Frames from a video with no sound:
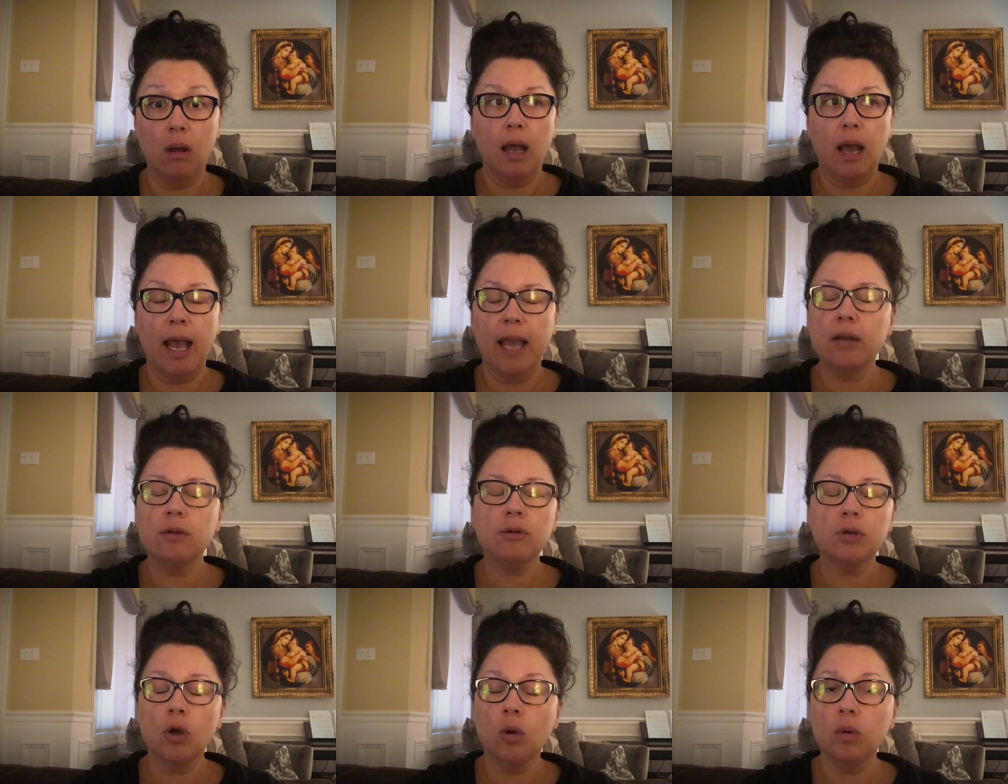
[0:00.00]
I
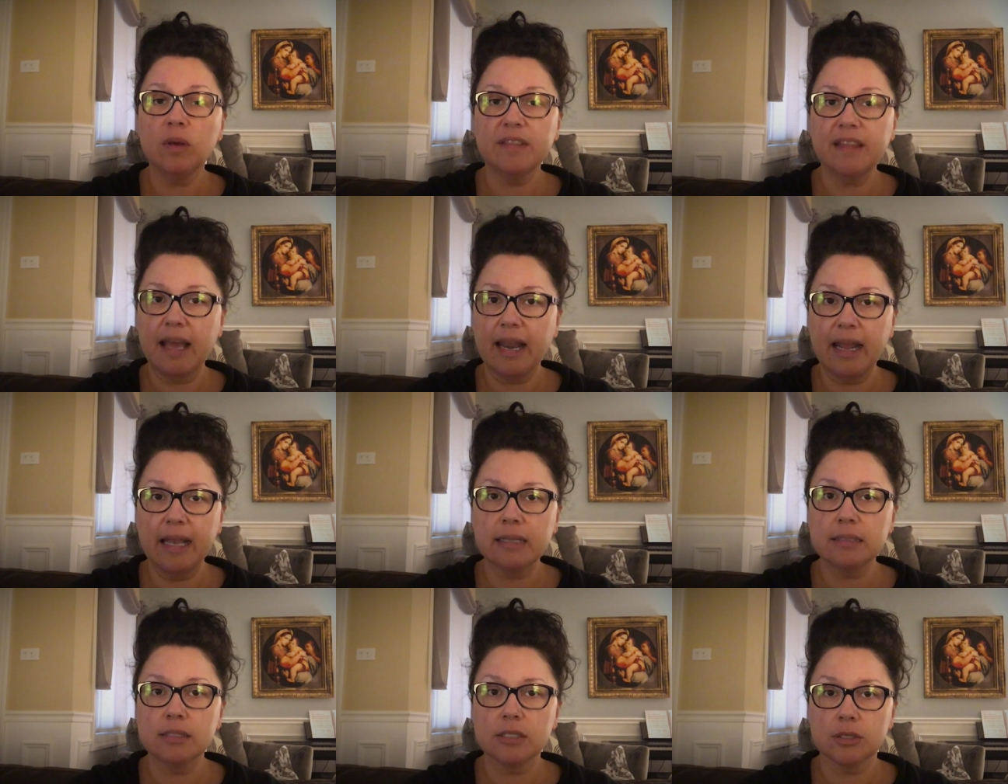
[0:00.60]
don't know what that
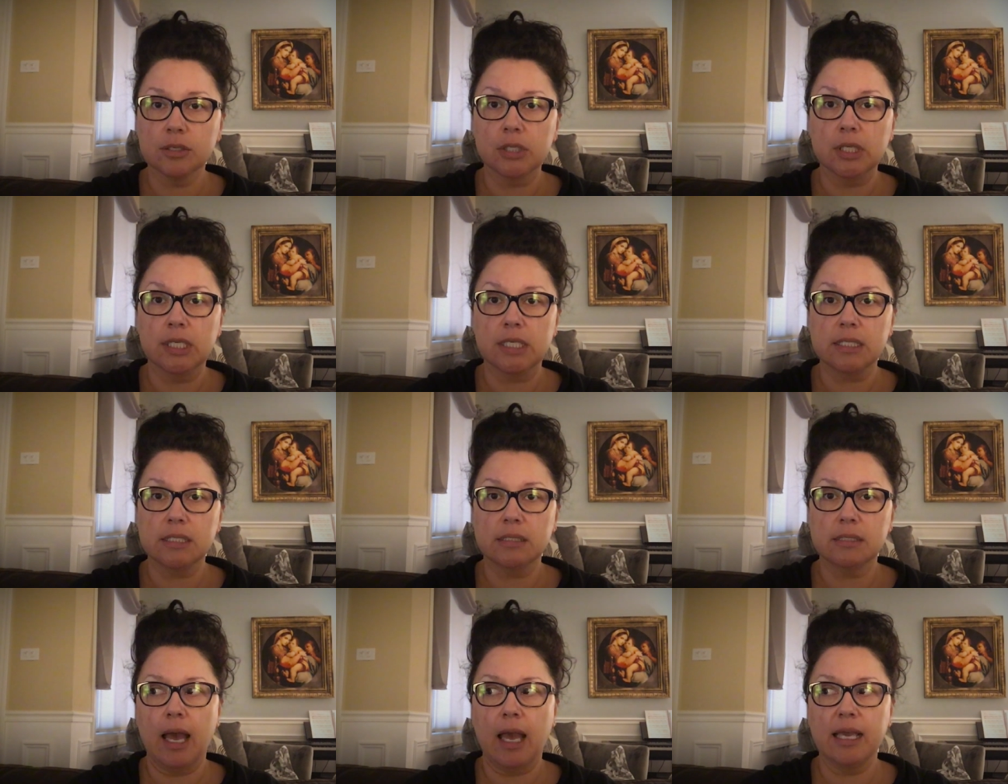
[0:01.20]
answer
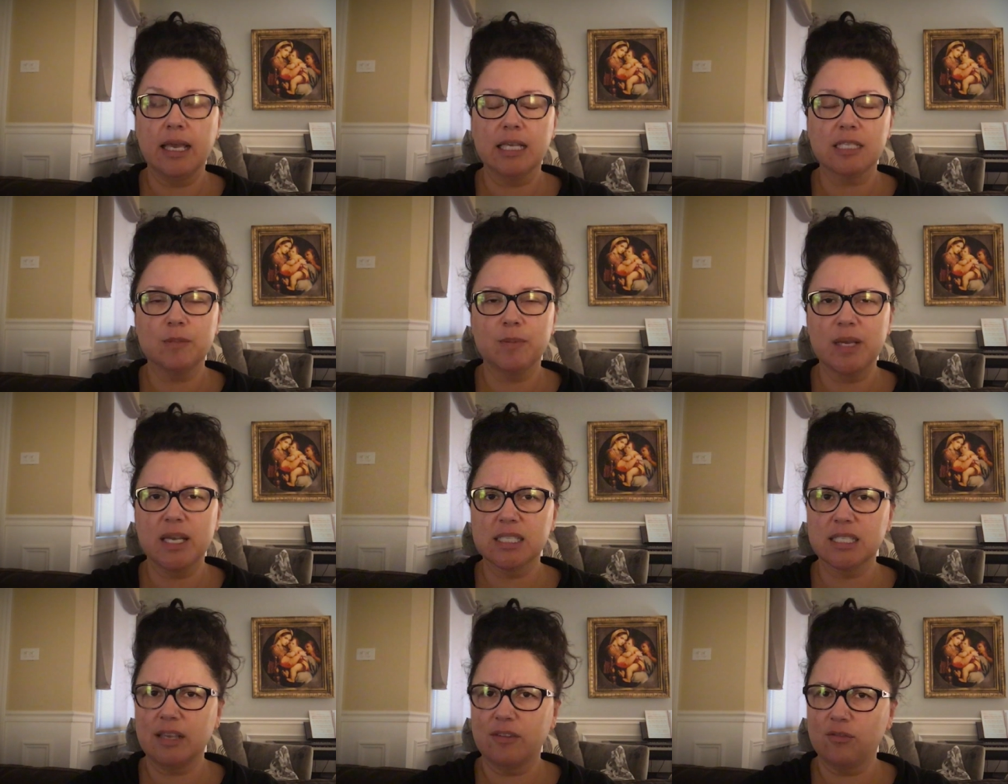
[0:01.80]
is. I guess
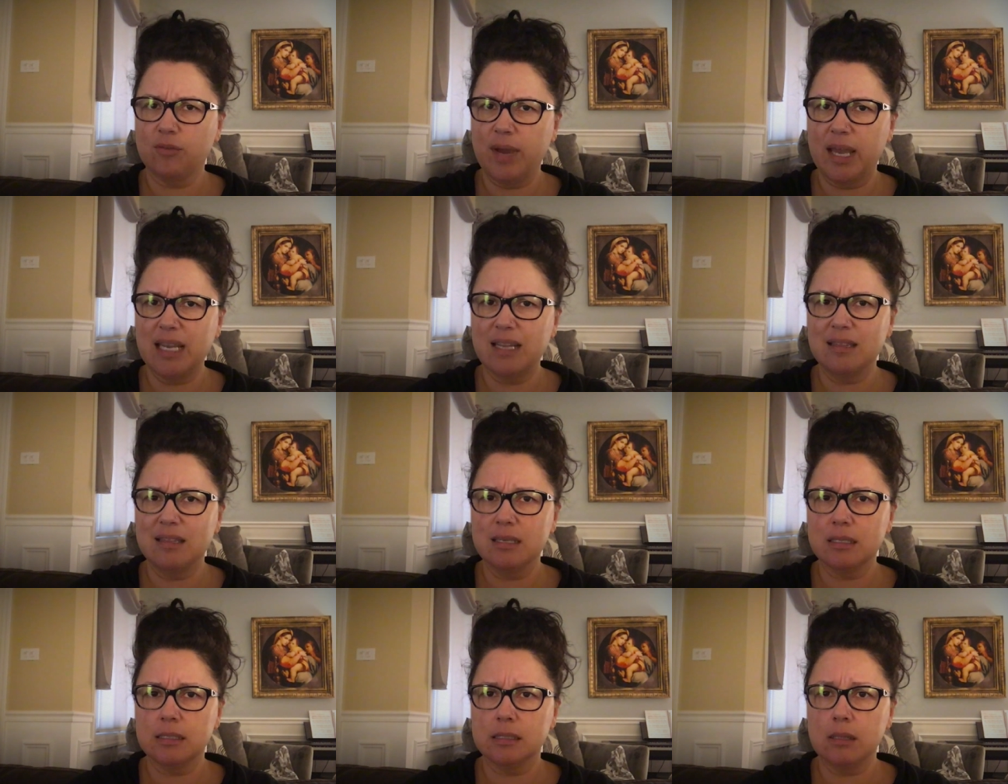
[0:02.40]
because I've waited
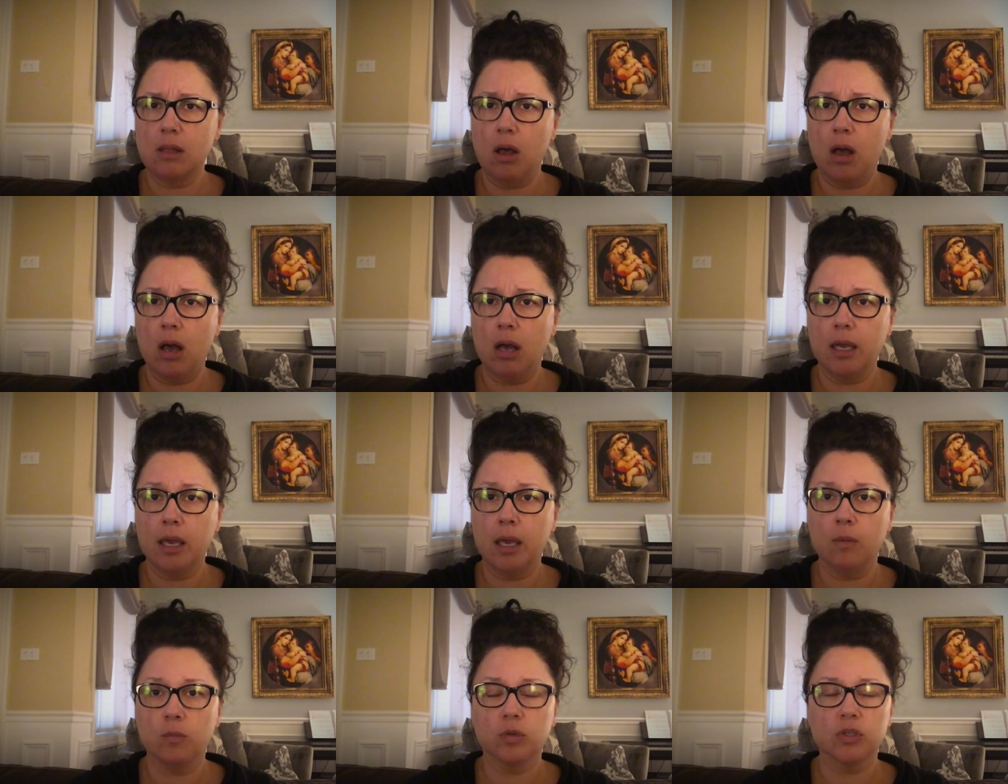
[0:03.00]
this
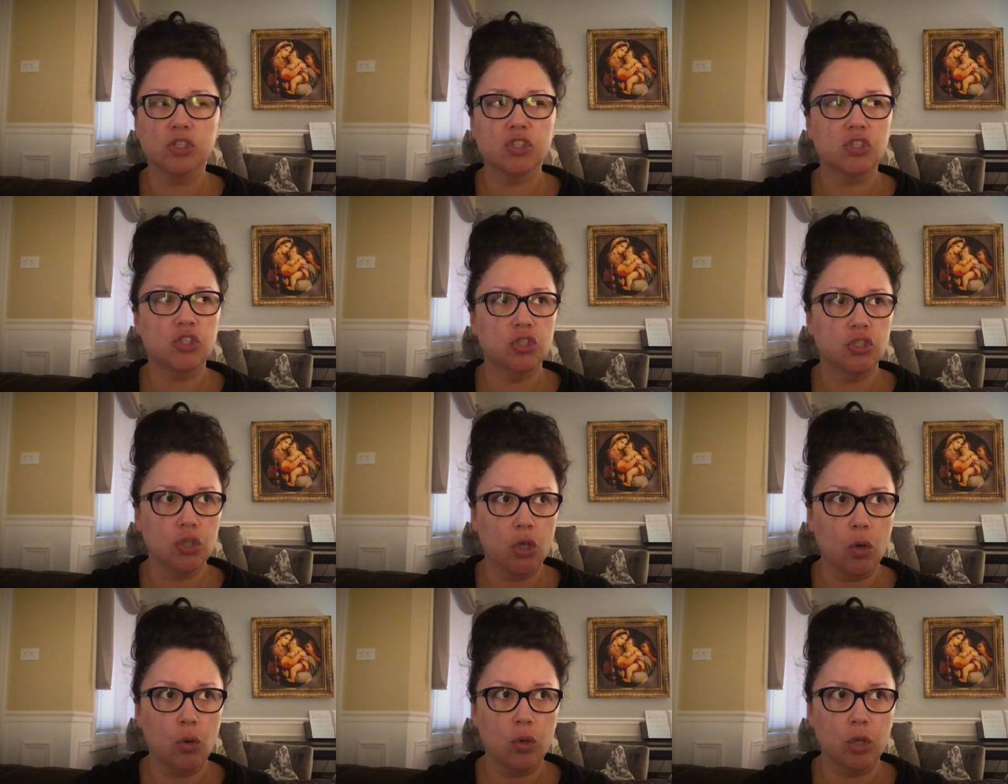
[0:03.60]
long and we're
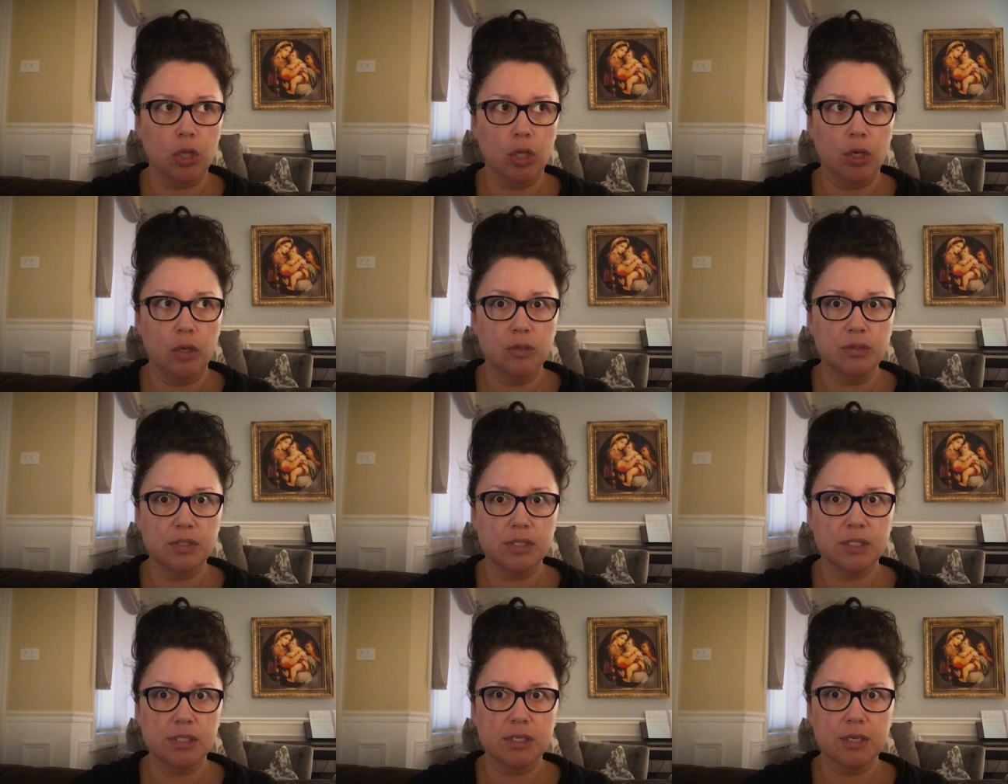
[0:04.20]
so
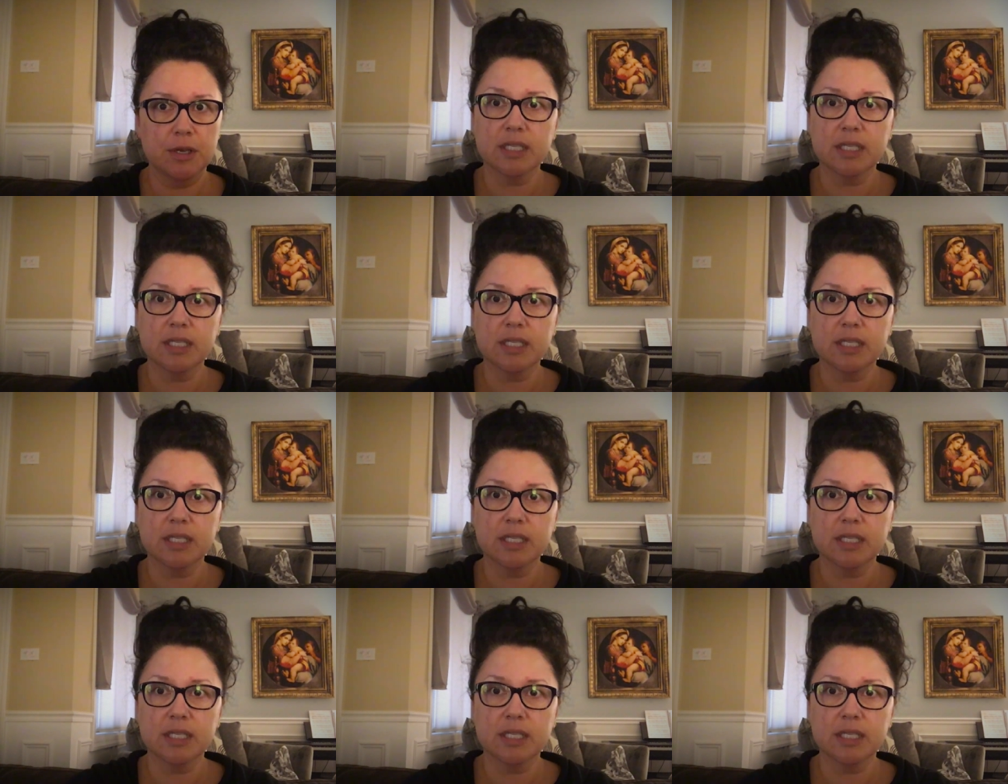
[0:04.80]
close,